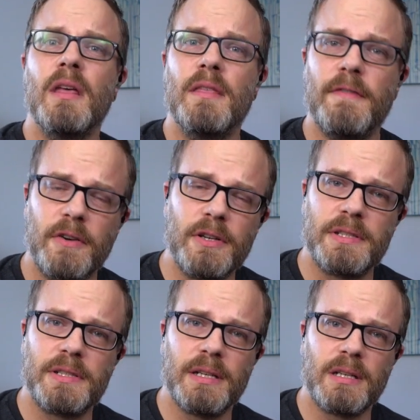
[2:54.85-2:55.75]
the
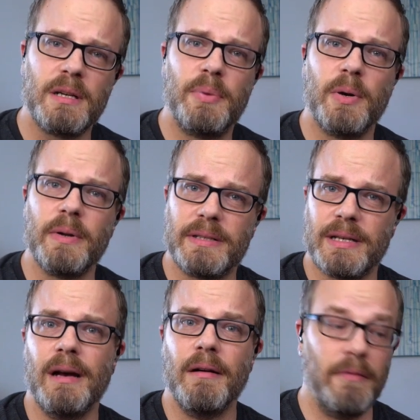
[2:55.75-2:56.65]
first component
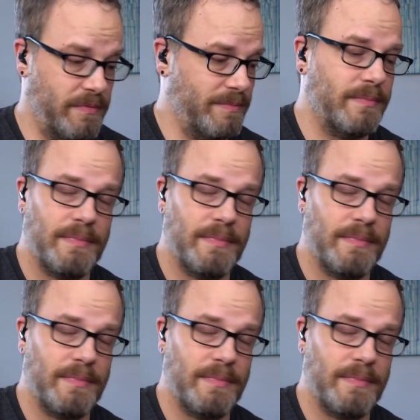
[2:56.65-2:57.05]
of